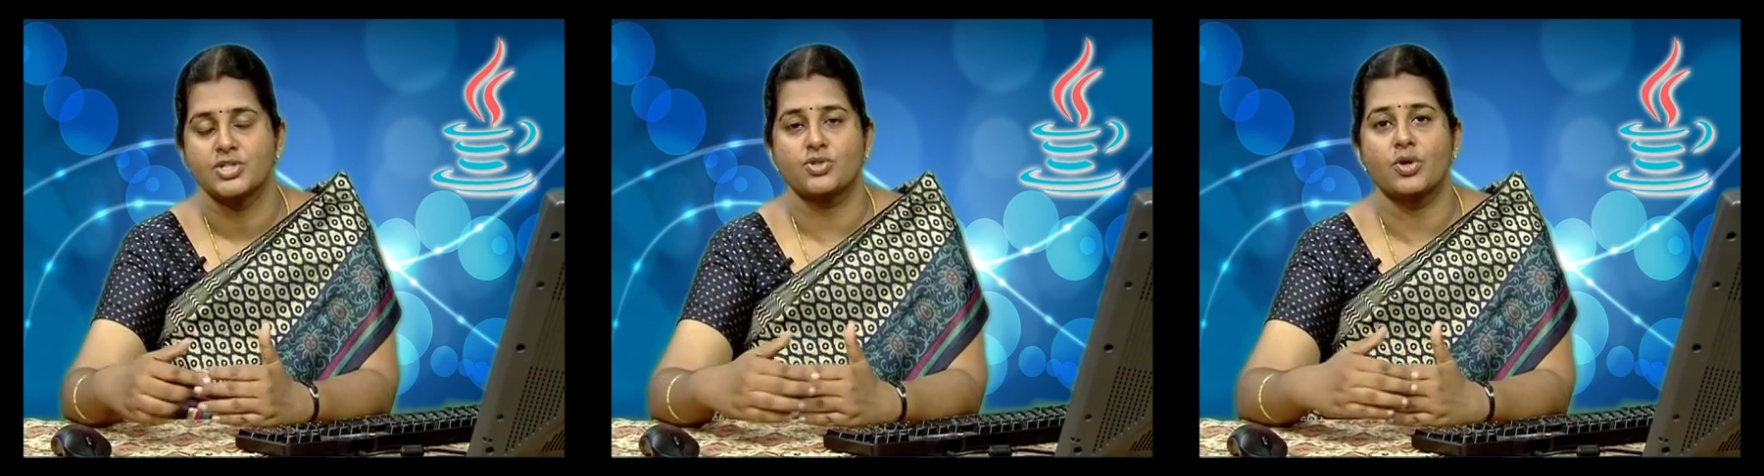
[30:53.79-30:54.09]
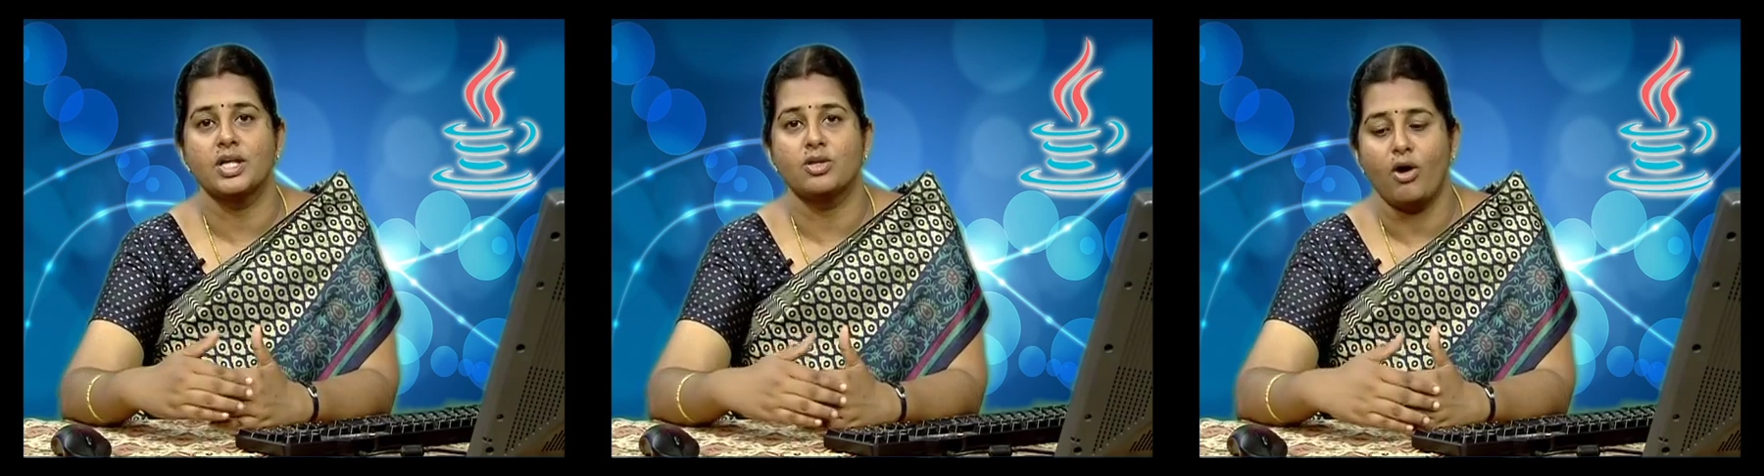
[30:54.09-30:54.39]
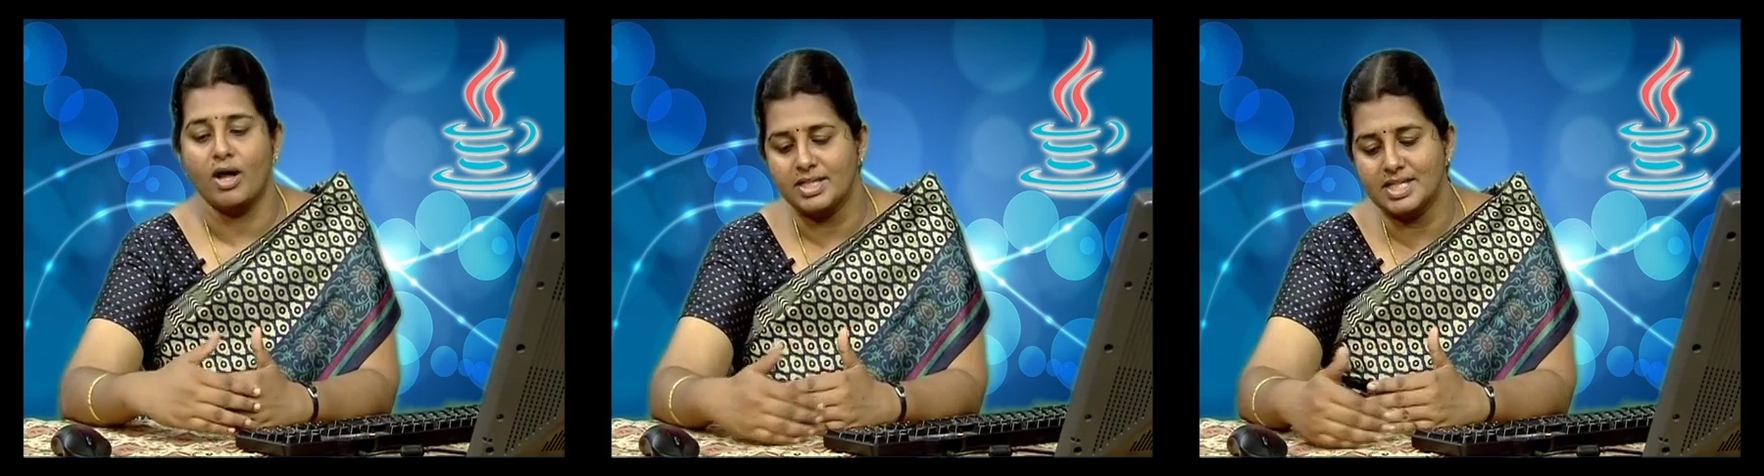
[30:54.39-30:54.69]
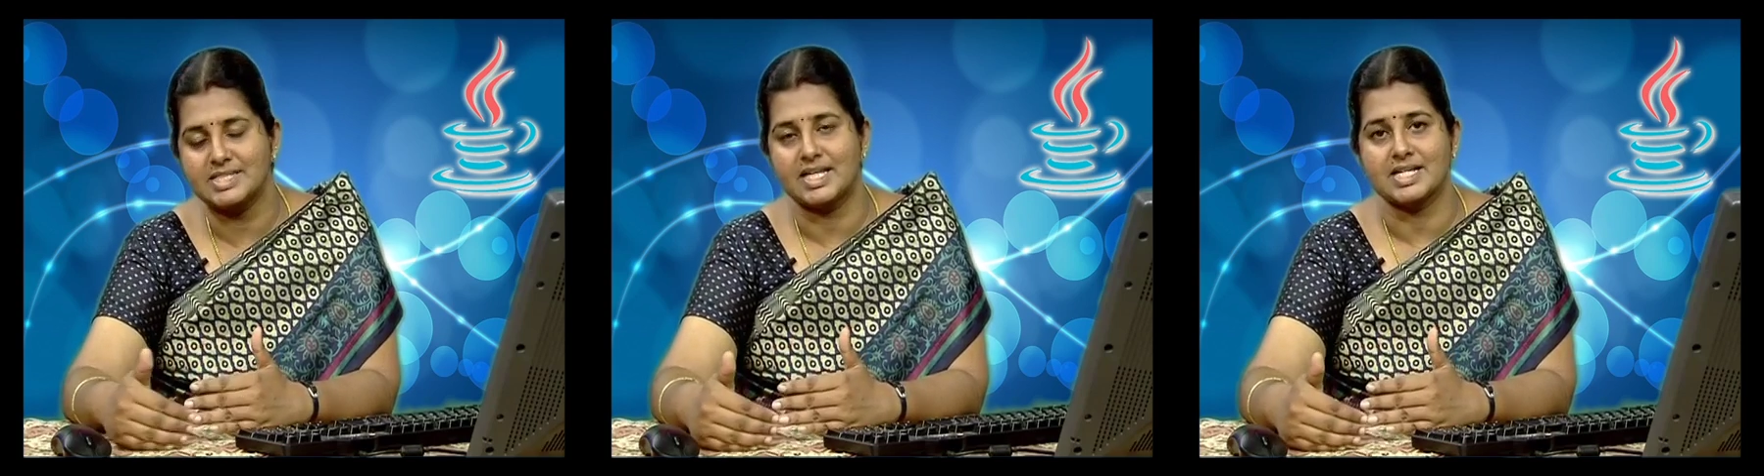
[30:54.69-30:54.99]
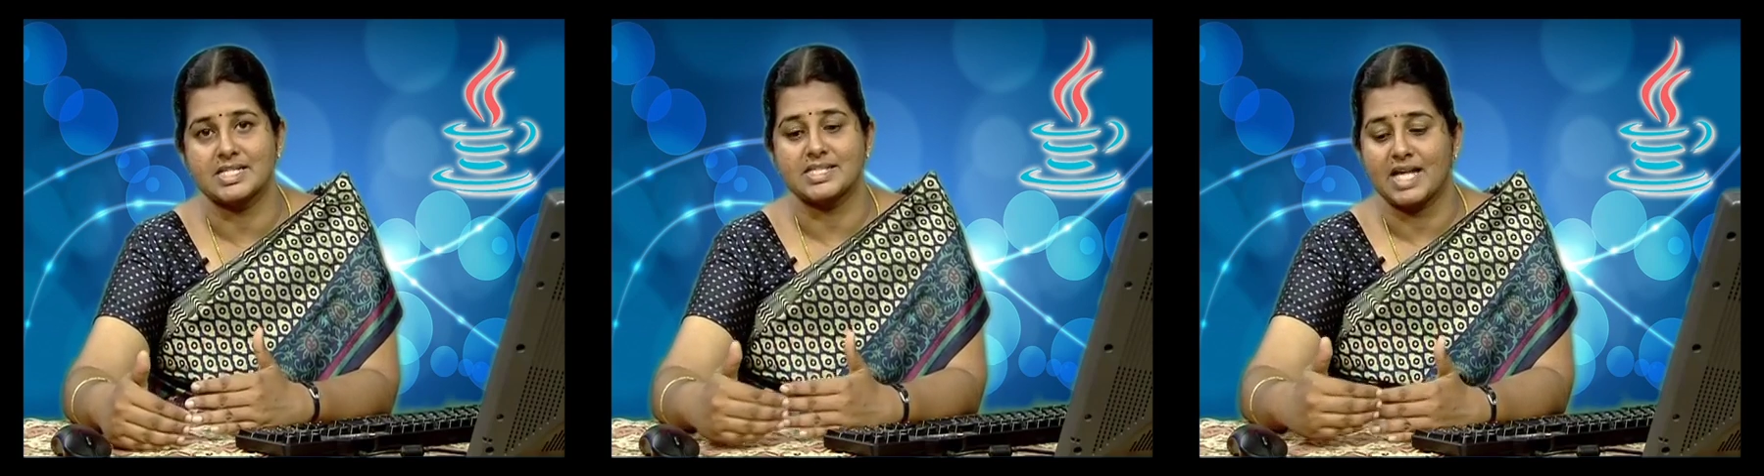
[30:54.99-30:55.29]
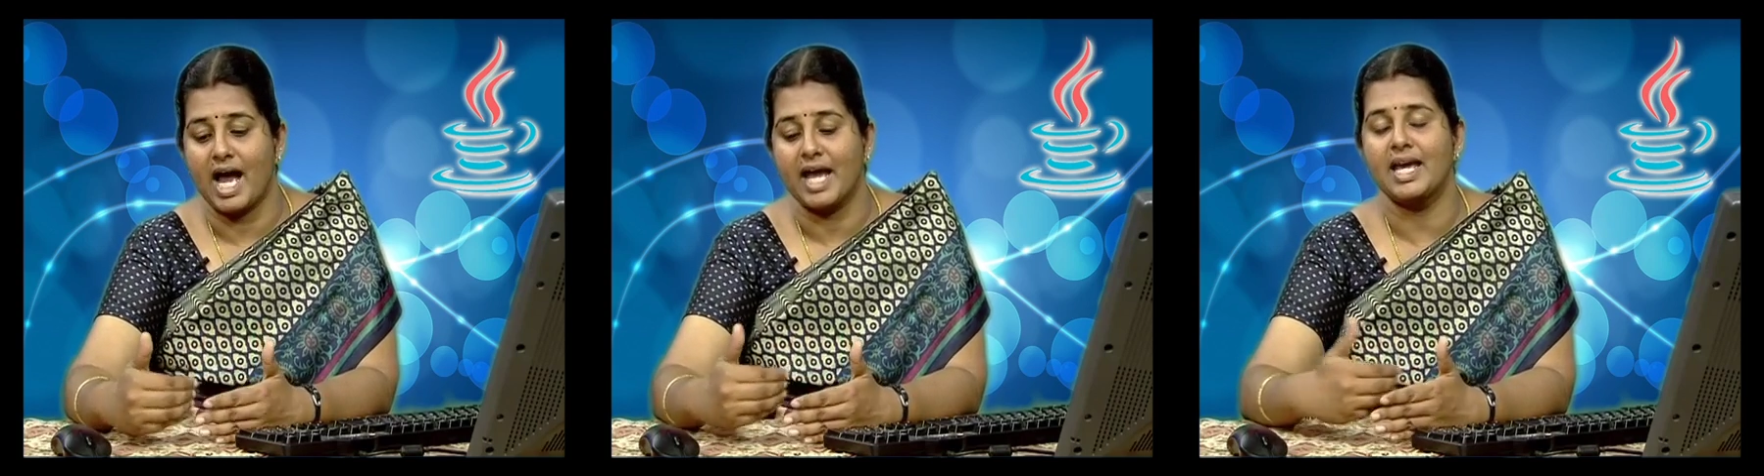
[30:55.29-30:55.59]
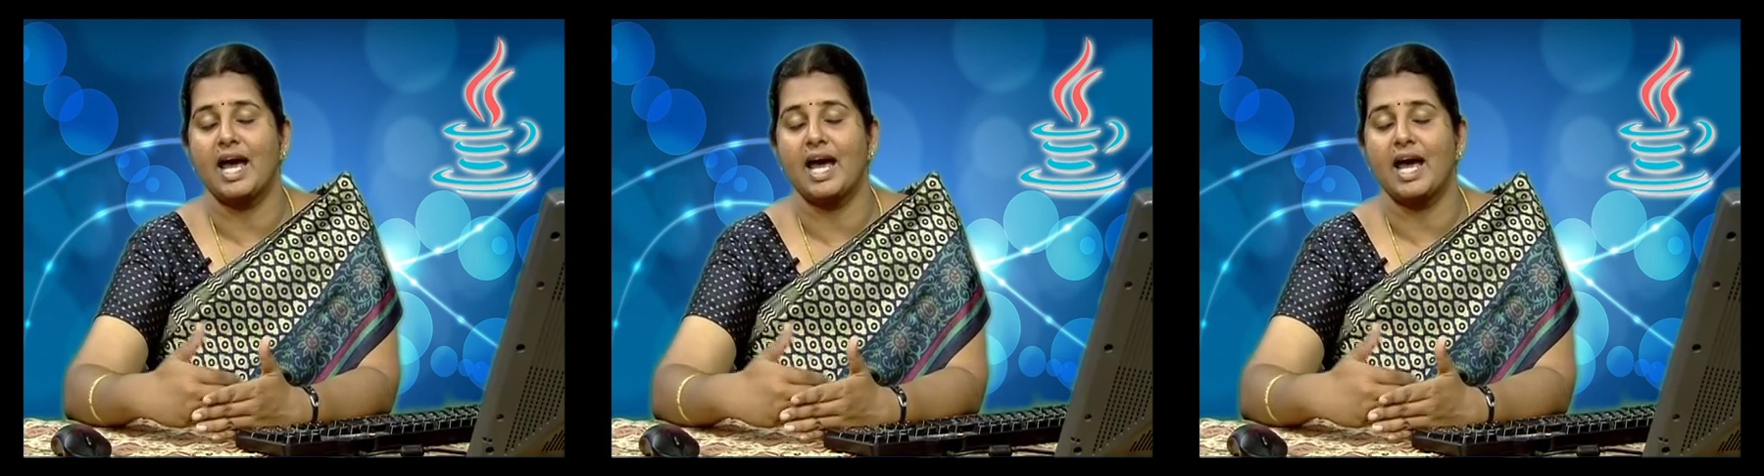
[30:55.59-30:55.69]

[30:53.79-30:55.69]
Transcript: So, in all these cases I